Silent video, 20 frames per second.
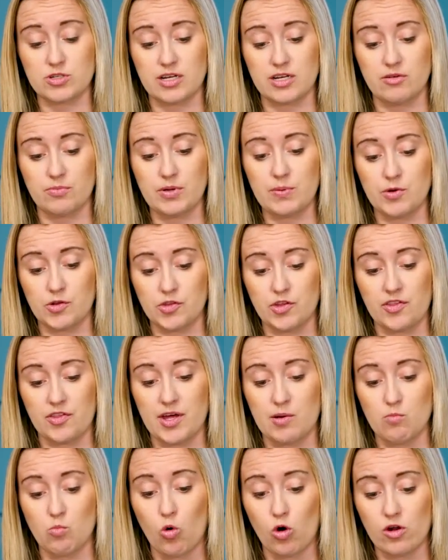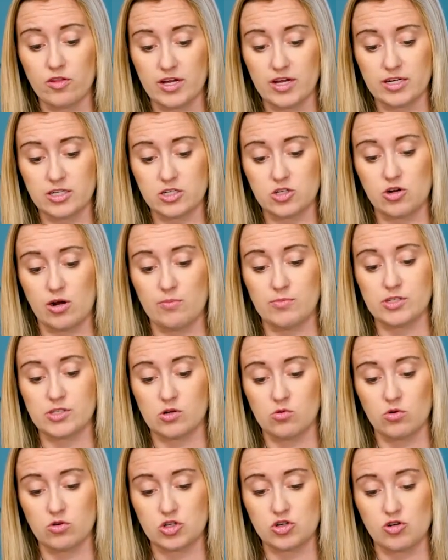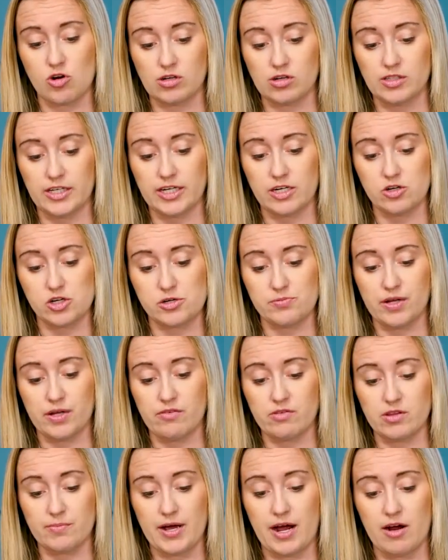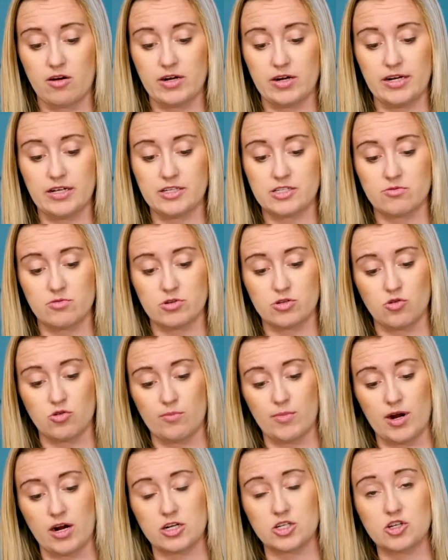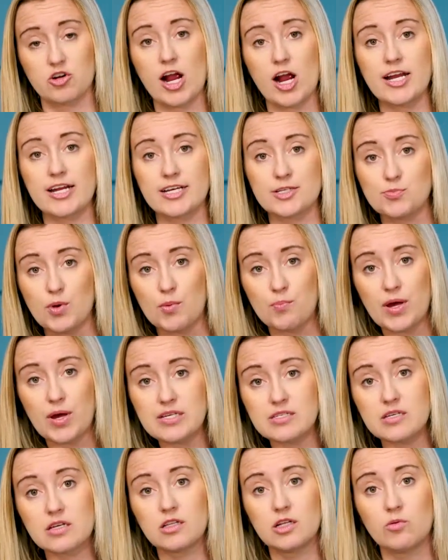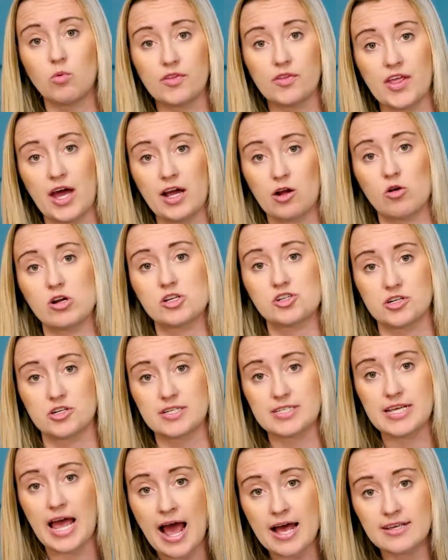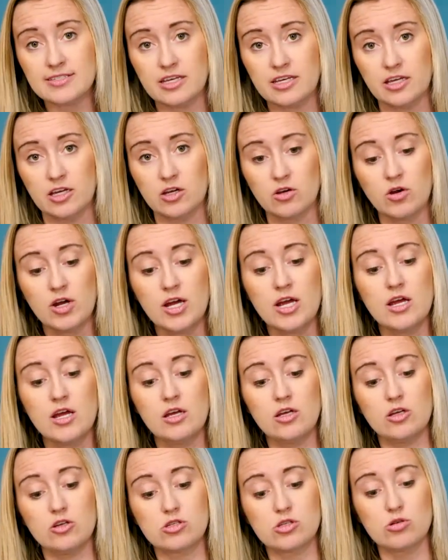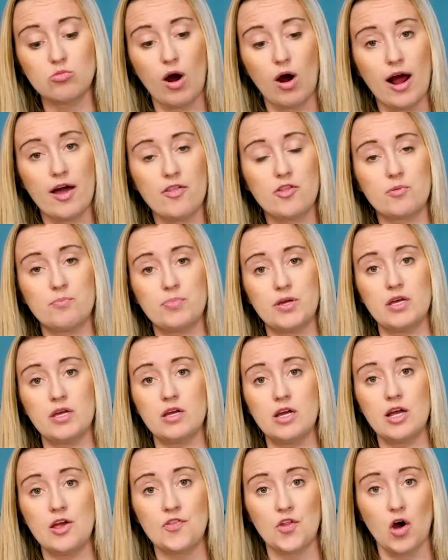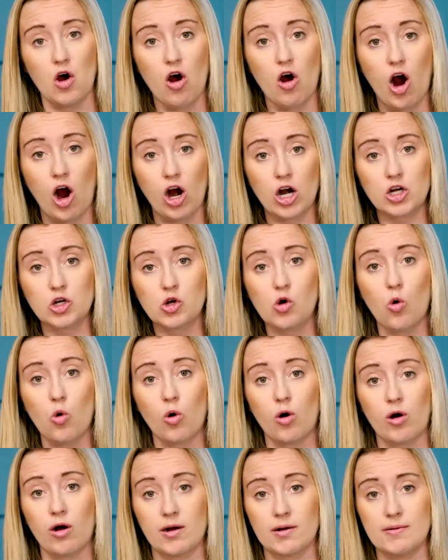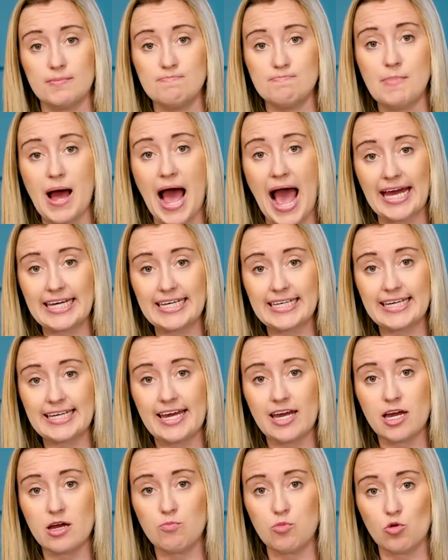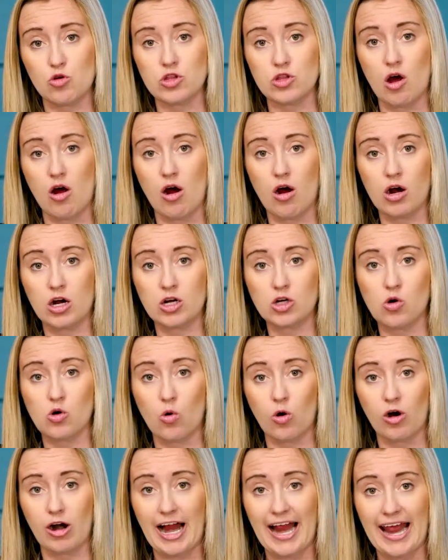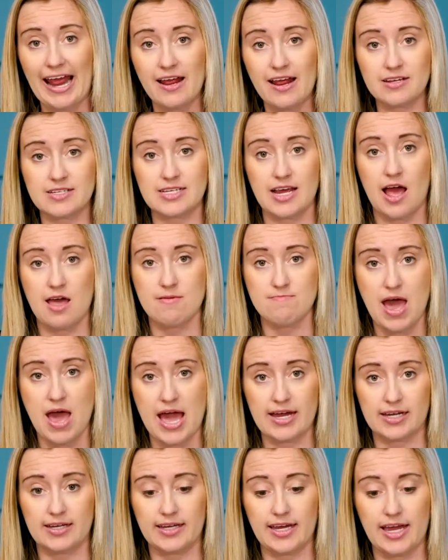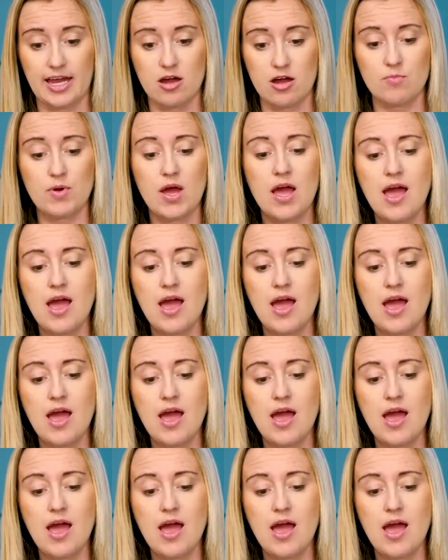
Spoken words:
of people thought that more than Trump is a, quote, strong leader who should be given the power he needs to restore America's greatness. But basically what that question is asking you is to either be in the hardcore MAGA camp or the hardcore anti-MAGA camp.